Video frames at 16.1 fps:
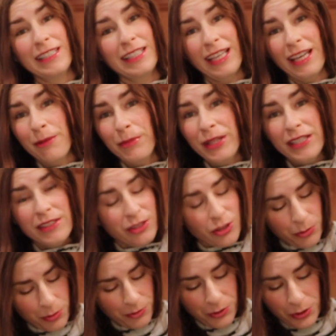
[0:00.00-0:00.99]
Can't make
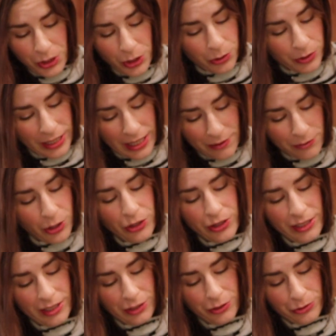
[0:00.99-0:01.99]
soap if you don't have all
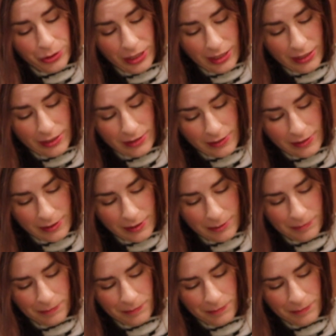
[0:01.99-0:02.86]
the ingredients.